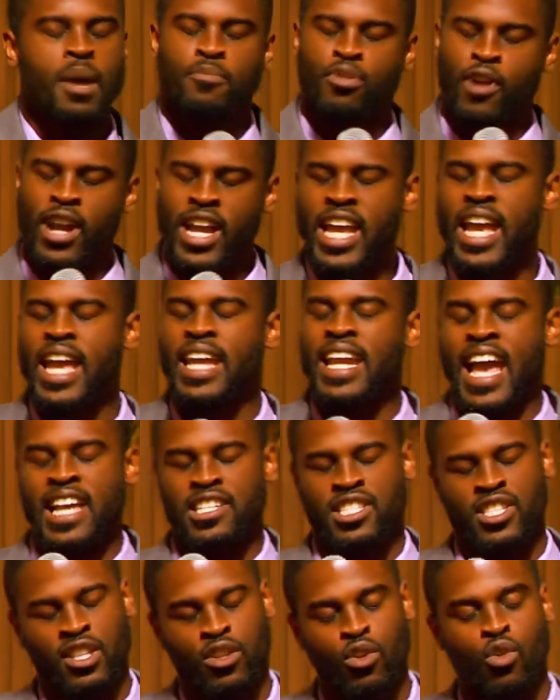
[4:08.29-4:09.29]
Pray and
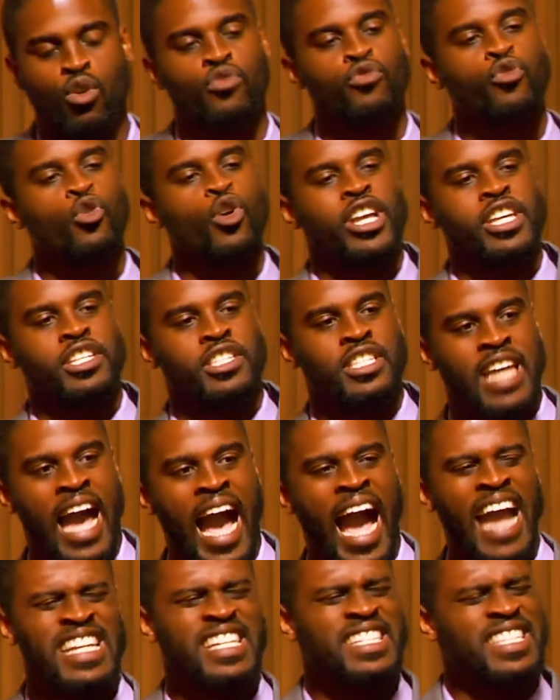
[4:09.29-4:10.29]
ask the Lord for his
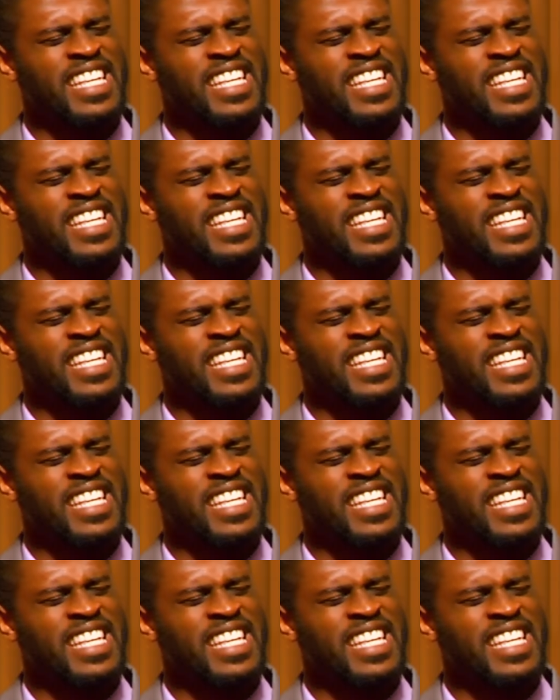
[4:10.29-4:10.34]
guidance.